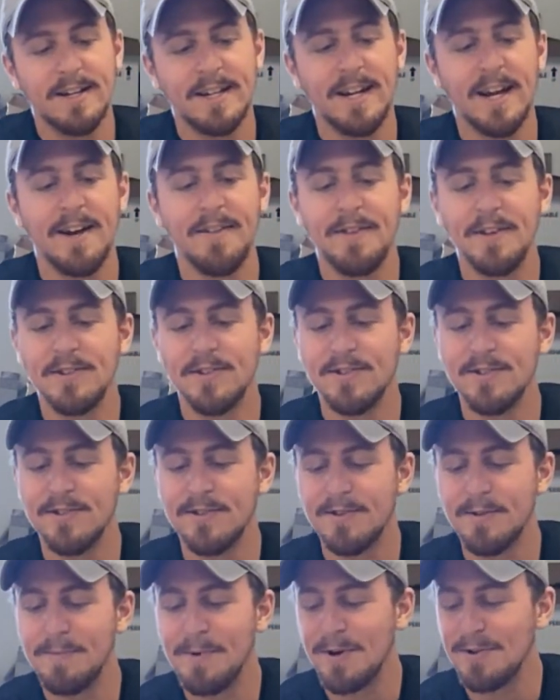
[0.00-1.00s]
Again, this
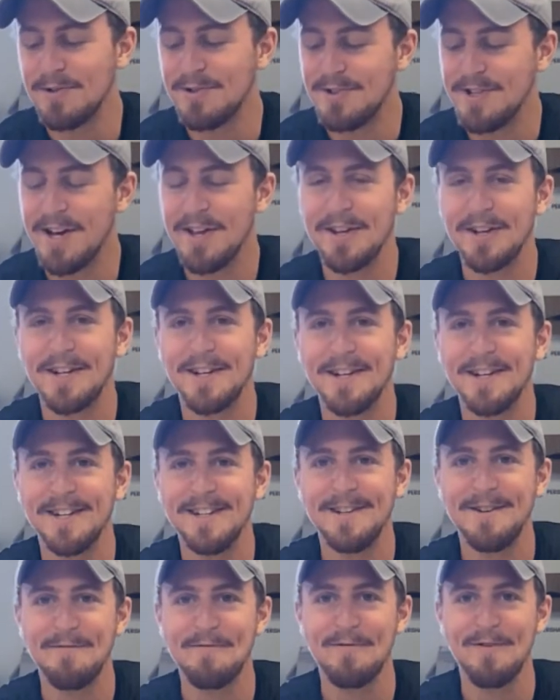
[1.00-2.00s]
is the most
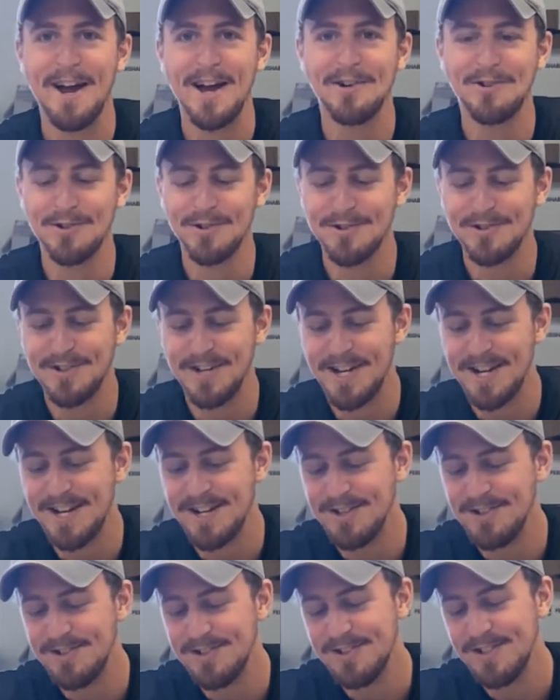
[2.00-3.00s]
delicate and fragile
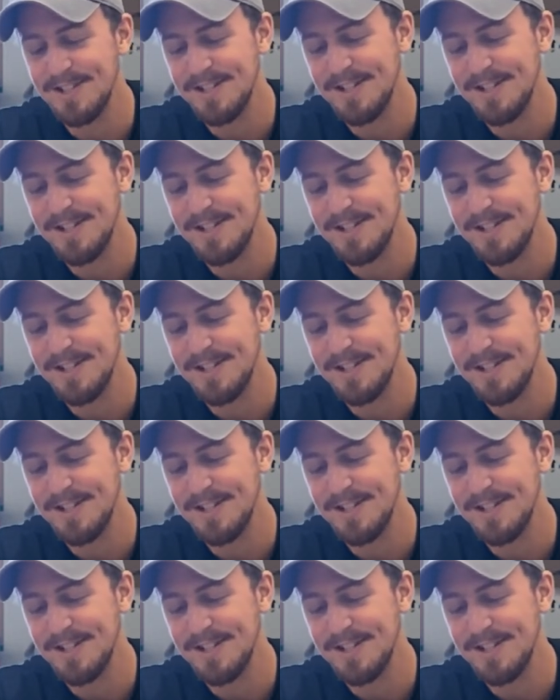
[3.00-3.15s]
stage